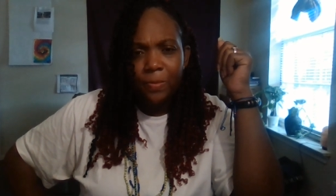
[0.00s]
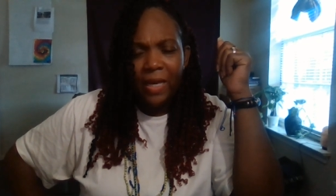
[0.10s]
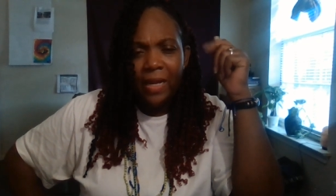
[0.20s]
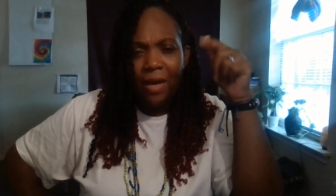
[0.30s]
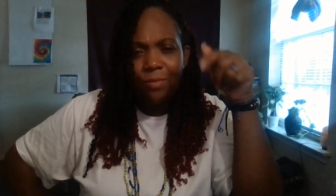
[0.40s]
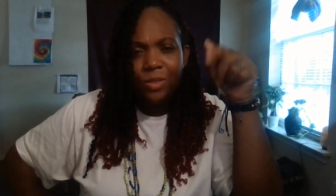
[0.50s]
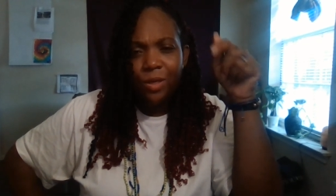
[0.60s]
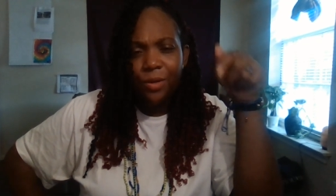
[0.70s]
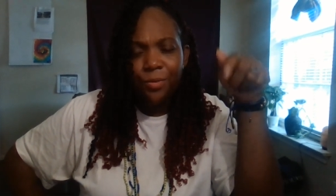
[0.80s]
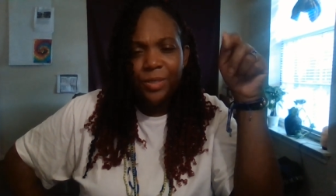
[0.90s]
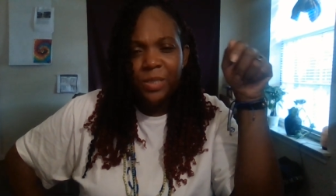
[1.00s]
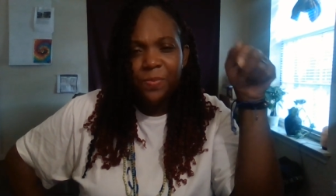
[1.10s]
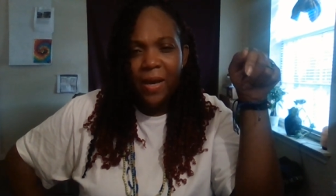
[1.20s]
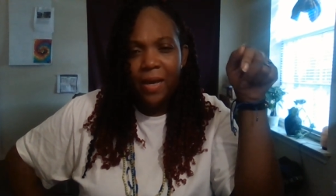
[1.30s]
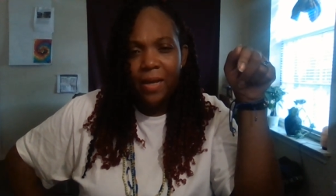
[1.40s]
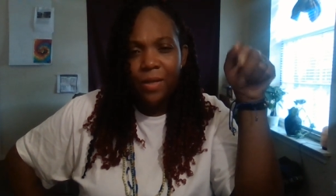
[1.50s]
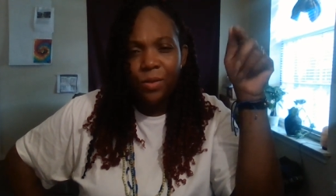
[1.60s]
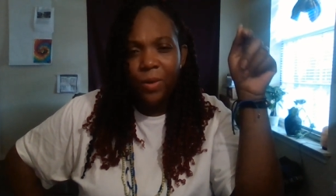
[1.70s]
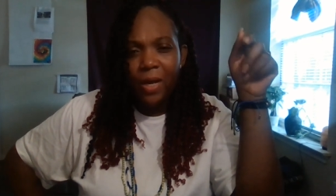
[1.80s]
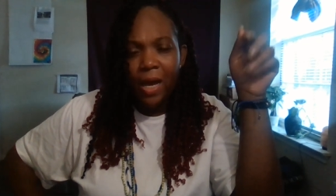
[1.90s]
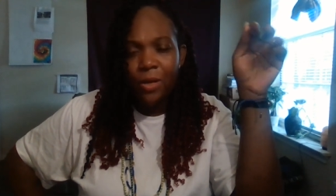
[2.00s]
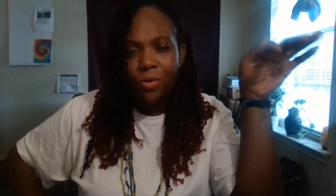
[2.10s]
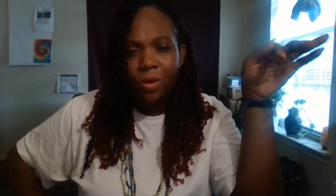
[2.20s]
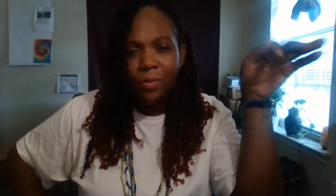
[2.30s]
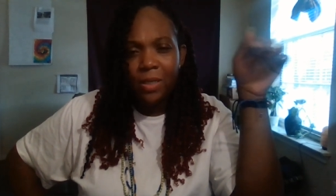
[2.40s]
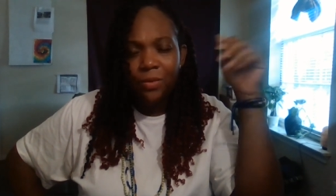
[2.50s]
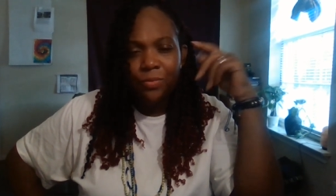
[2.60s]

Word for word: And I was going to respond the way I normally